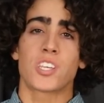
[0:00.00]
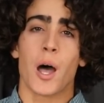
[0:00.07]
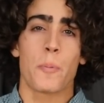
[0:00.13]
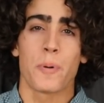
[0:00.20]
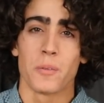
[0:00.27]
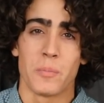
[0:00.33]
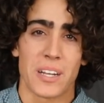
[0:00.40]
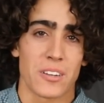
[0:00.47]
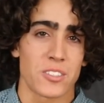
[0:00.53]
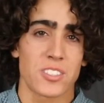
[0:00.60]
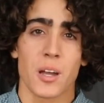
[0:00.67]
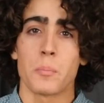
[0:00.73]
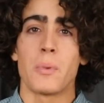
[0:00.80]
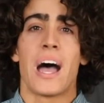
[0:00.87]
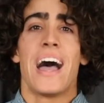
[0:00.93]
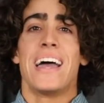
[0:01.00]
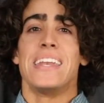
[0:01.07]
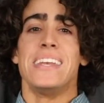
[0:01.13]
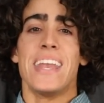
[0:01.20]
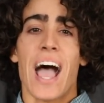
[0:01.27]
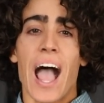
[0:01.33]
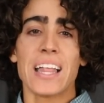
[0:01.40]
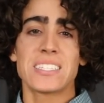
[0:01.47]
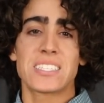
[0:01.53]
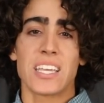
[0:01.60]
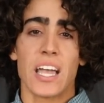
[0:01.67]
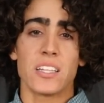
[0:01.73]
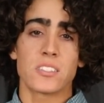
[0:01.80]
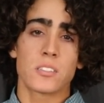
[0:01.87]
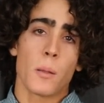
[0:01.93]
supplement or some
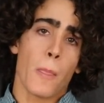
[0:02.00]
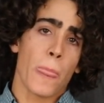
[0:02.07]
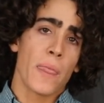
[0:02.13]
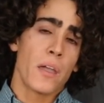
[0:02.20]
nonsense.